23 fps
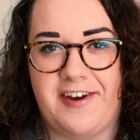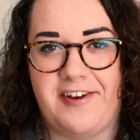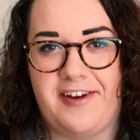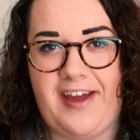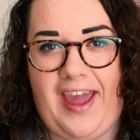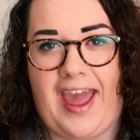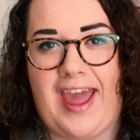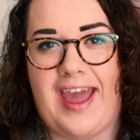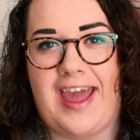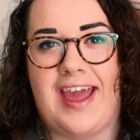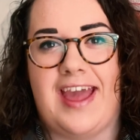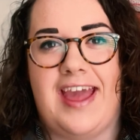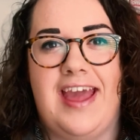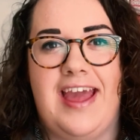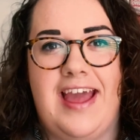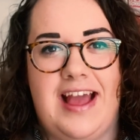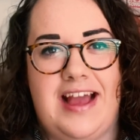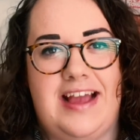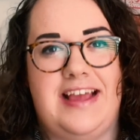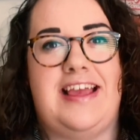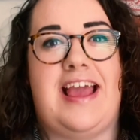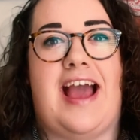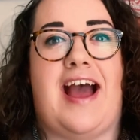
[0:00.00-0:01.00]
okay?
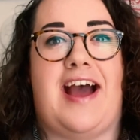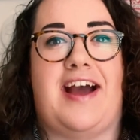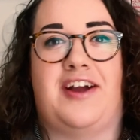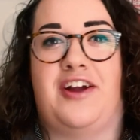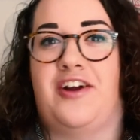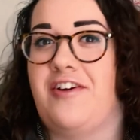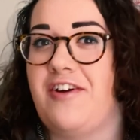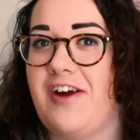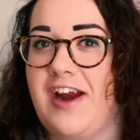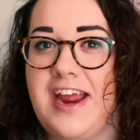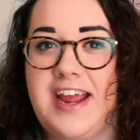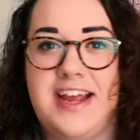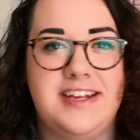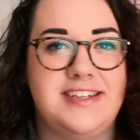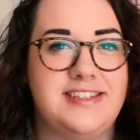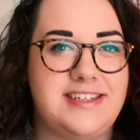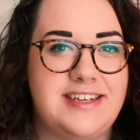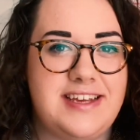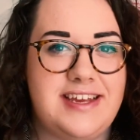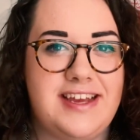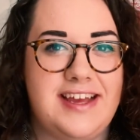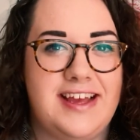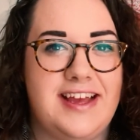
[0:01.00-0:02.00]
Yeah,
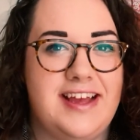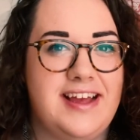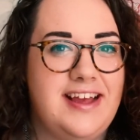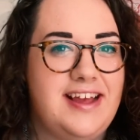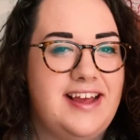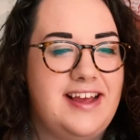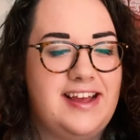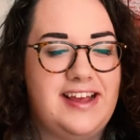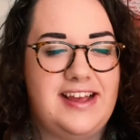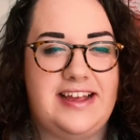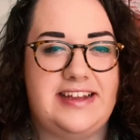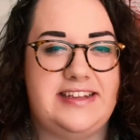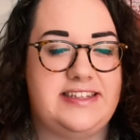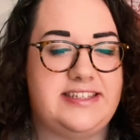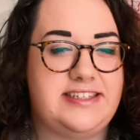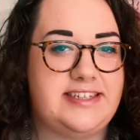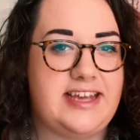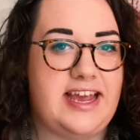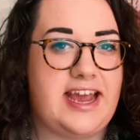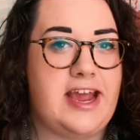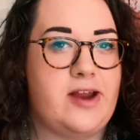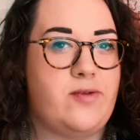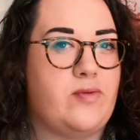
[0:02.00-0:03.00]
crazy,
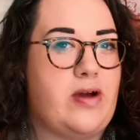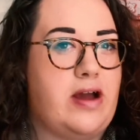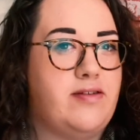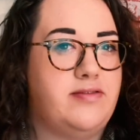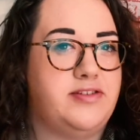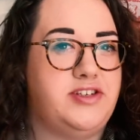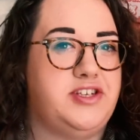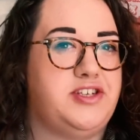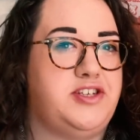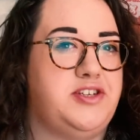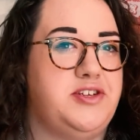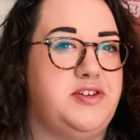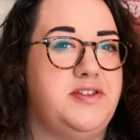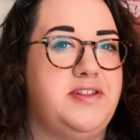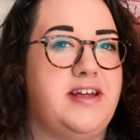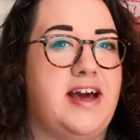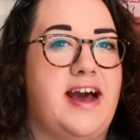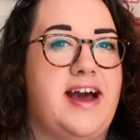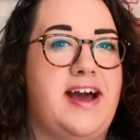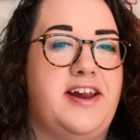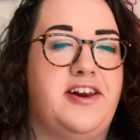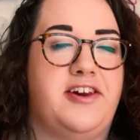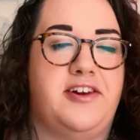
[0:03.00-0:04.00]
insane. Why would you do
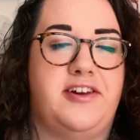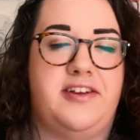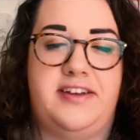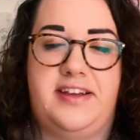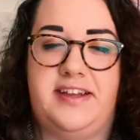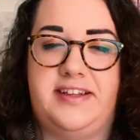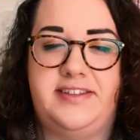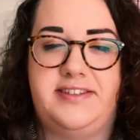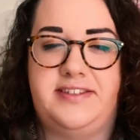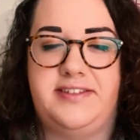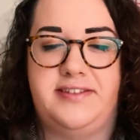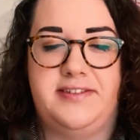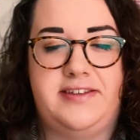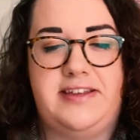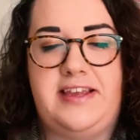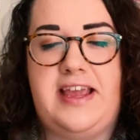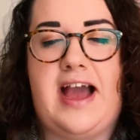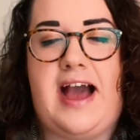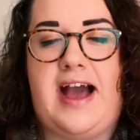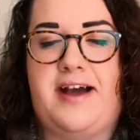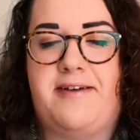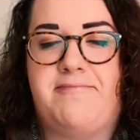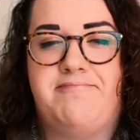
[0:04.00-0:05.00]
that? And
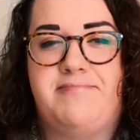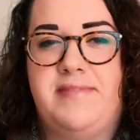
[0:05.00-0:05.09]
yeah,